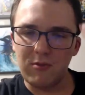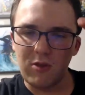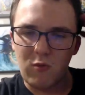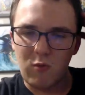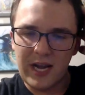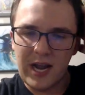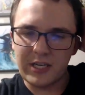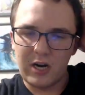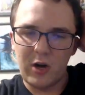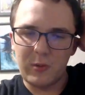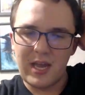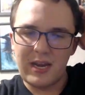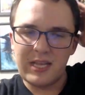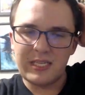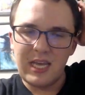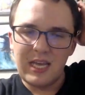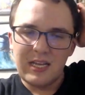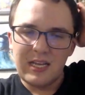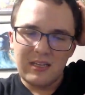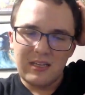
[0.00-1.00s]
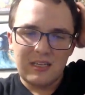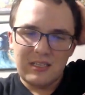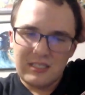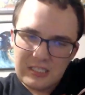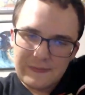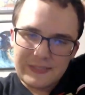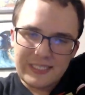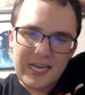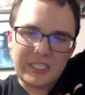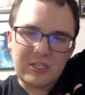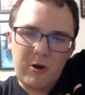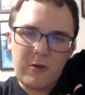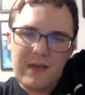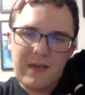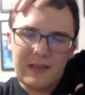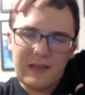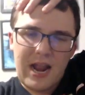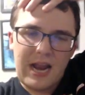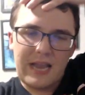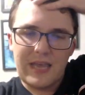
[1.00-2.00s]
Blood Raid, I don't know what that is. Six, Stardew
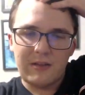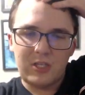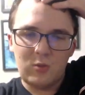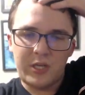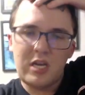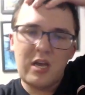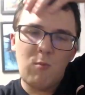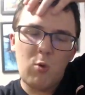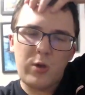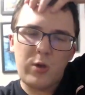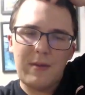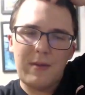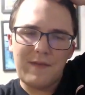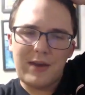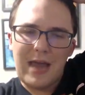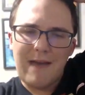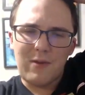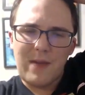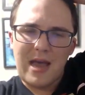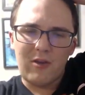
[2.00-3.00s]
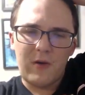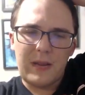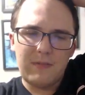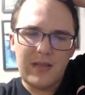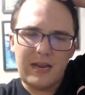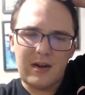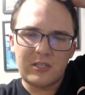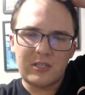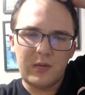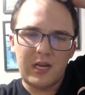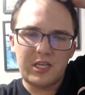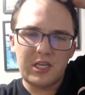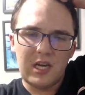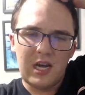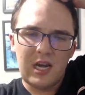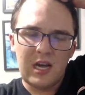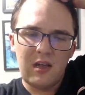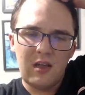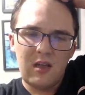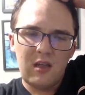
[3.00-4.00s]
Valley, I can get that on Switch. Warcraft 11 Aftermath, already played it on Switch.
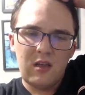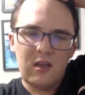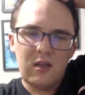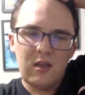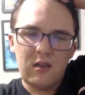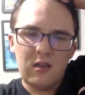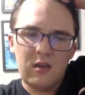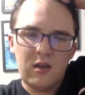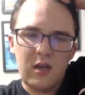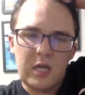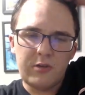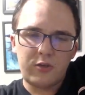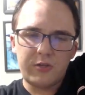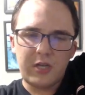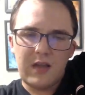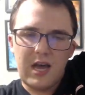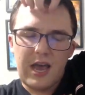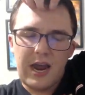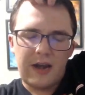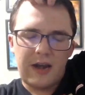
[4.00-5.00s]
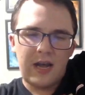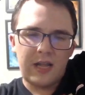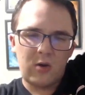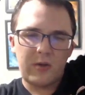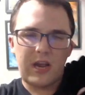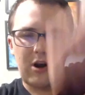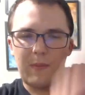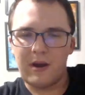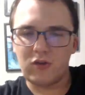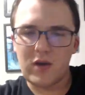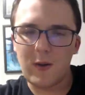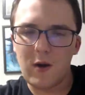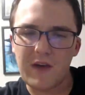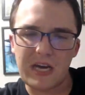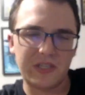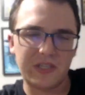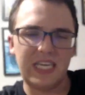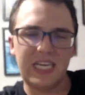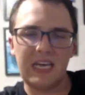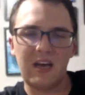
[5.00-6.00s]
Elder Scrolls Online, don't care about it. Dragon Ball
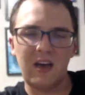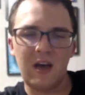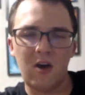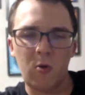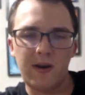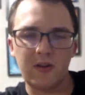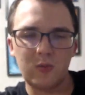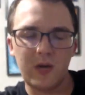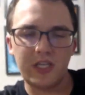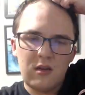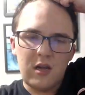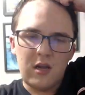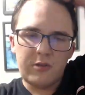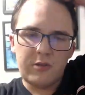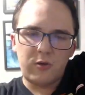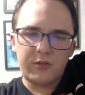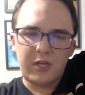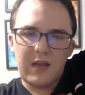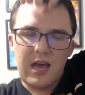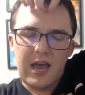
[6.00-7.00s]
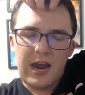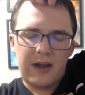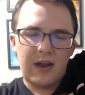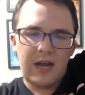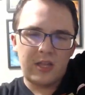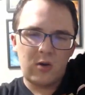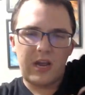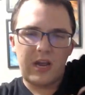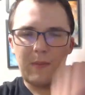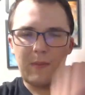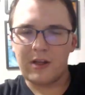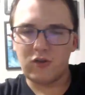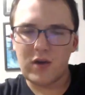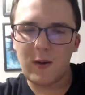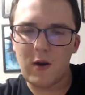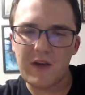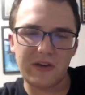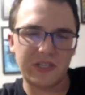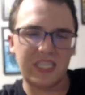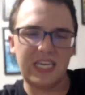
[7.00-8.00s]
FighterZ, only on Switch. Elder Scrolls Online, don't care about it.
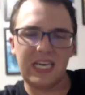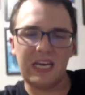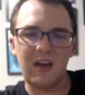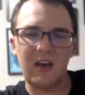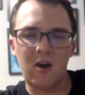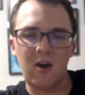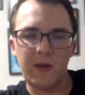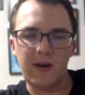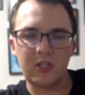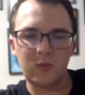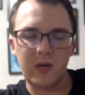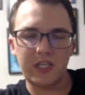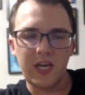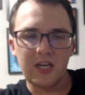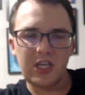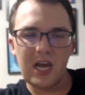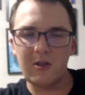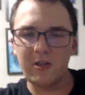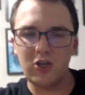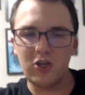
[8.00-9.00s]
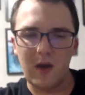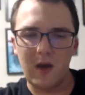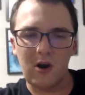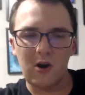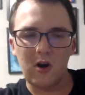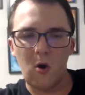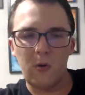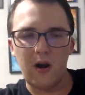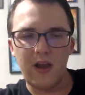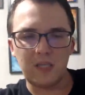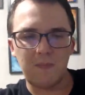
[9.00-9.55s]
Dragon Ball FighterZ, only on Switch. Shadow of the Tomb Raider, only on